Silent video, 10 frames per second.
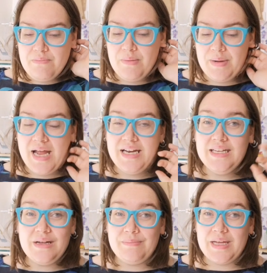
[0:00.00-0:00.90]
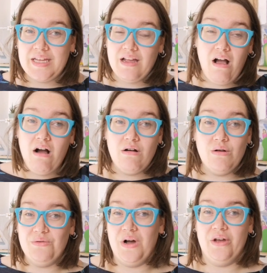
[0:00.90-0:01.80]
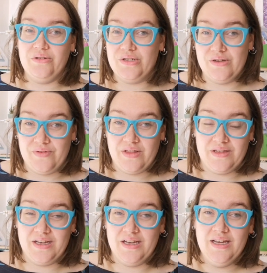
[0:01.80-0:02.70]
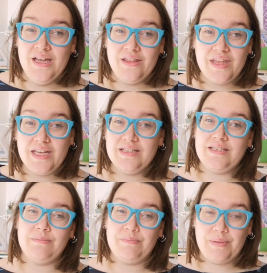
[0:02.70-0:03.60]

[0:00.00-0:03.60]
But planning can be a whole host of other things.